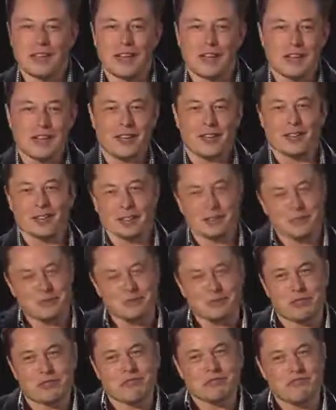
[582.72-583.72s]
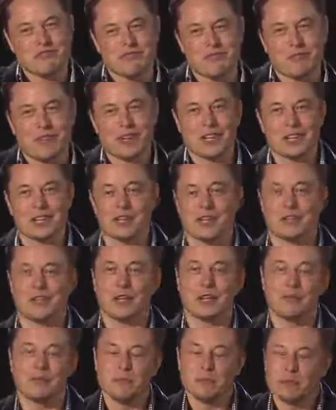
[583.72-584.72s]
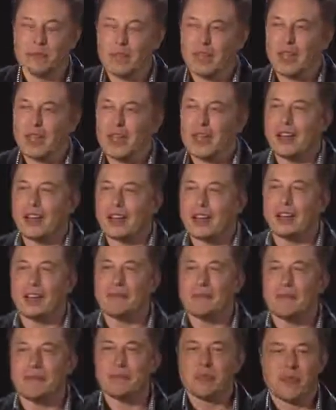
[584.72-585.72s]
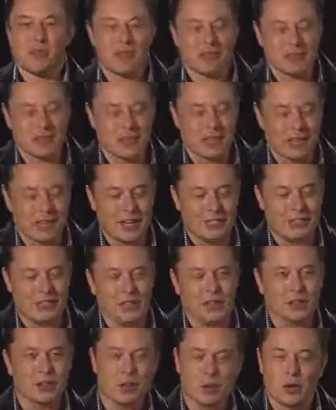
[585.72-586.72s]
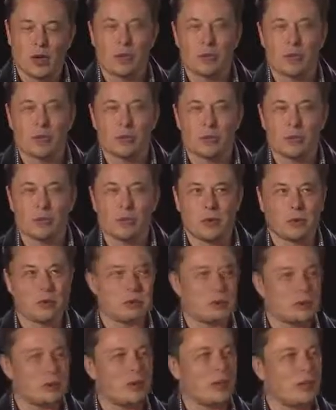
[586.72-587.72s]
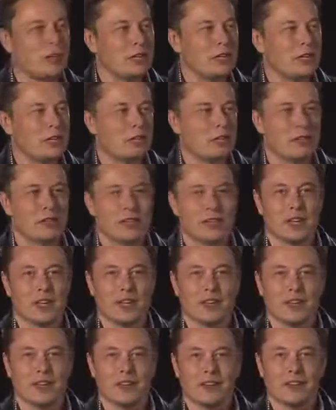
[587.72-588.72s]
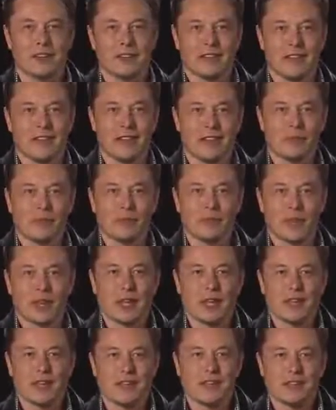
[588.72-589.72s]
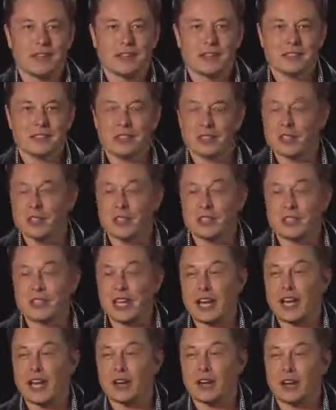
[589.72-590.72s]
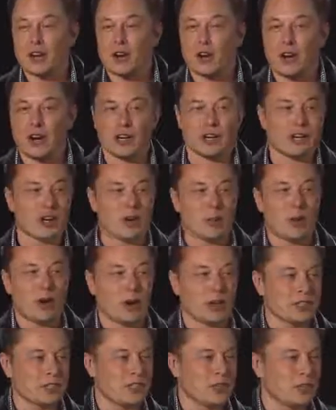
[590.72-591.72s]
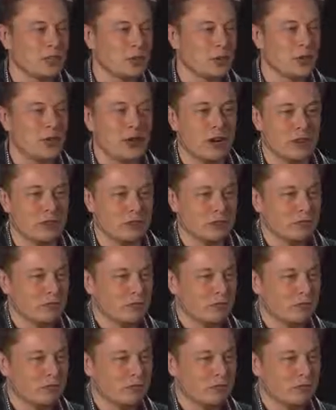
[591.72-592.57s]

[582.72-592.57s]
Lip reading: Yeah, like just plug itself in. So I think we'll probably do something like that. So you can just get out of your car and go park itself in your garage.